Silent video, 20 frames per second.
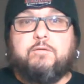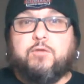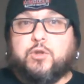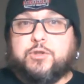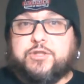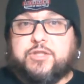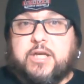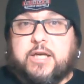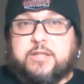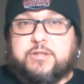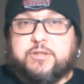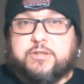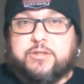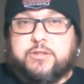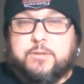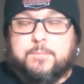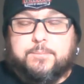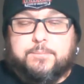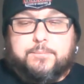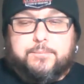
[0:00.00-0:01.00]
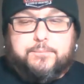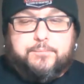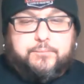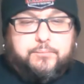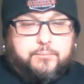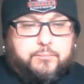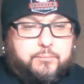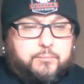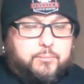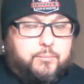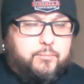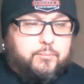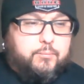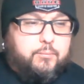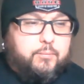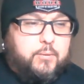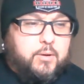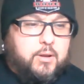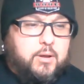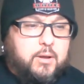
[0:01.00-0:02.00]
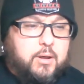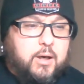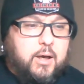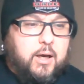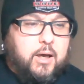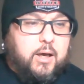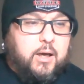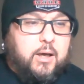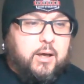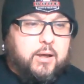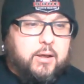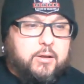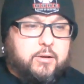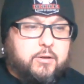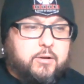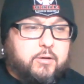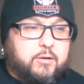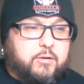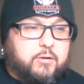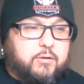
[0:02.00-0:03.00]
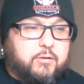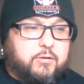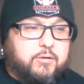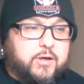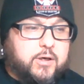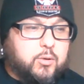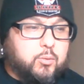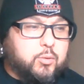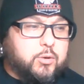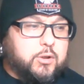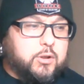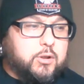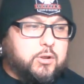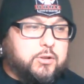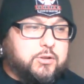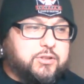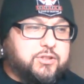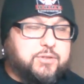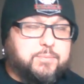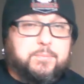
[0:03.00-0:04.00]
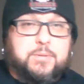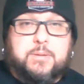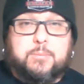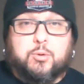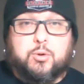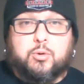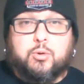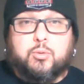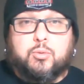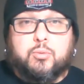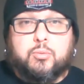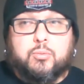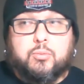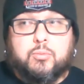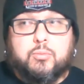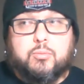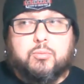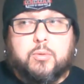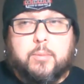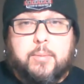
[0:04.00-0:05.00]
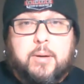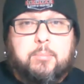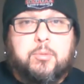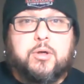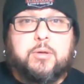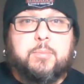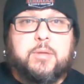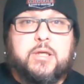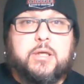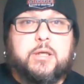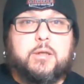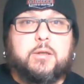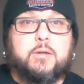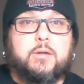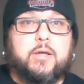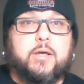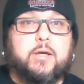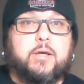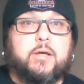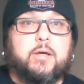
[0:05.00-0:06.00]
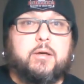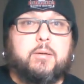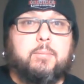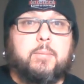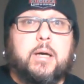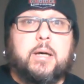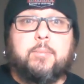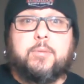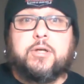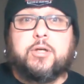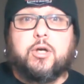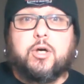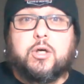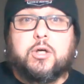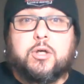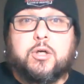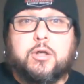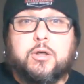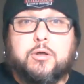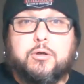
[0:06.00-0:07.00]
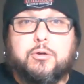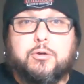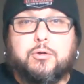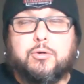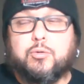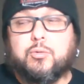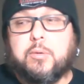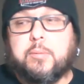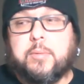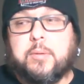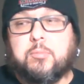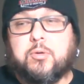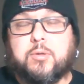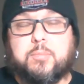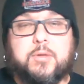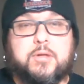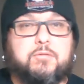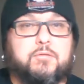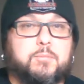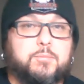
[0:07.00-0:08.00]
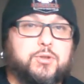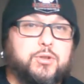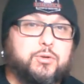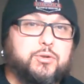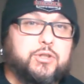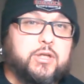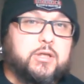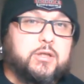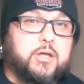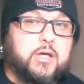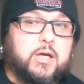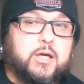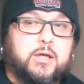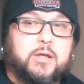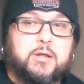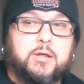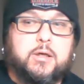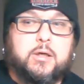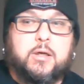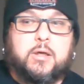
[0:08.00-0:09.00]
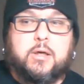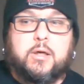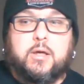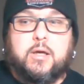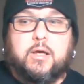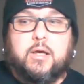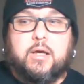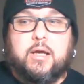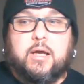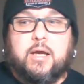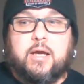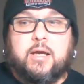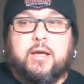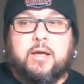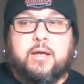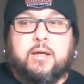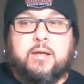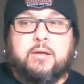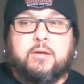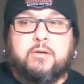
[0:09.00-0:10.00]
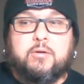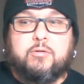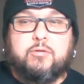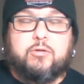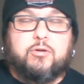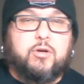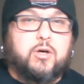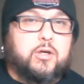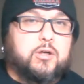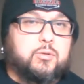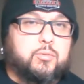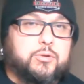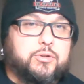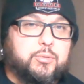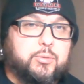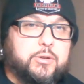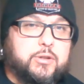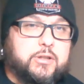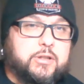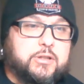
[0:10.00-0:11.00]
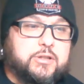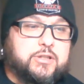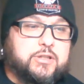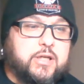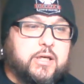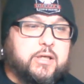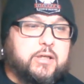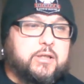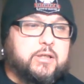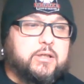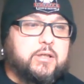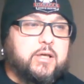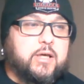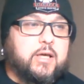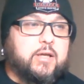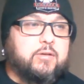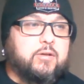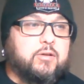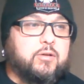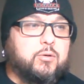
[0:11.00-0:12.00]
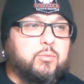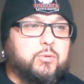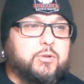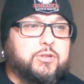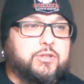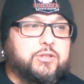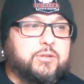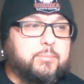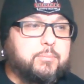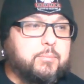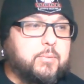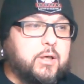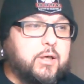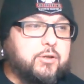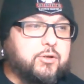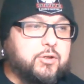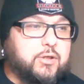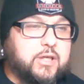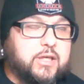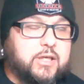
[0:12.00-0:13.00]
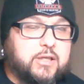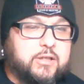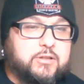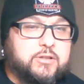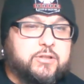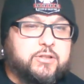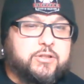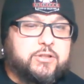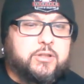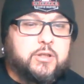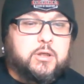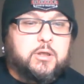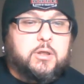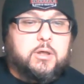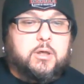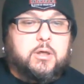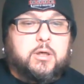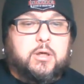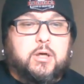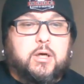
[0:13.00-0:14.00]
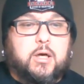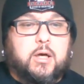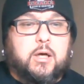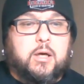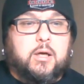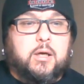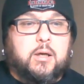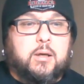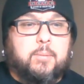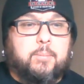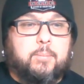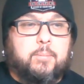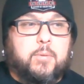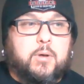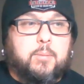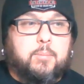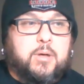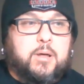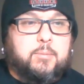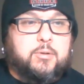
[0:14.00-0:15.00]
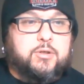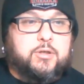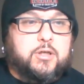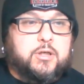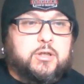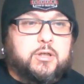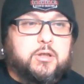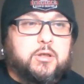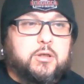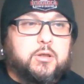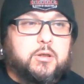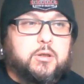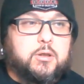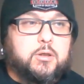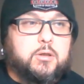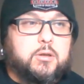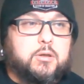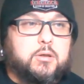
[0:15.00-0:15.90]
full sets. There were some people who remembered me, like a mom and daughter who remembered me from Tucson Con, and the daughter was really excited. And then there were some other kids, a mom and daughter,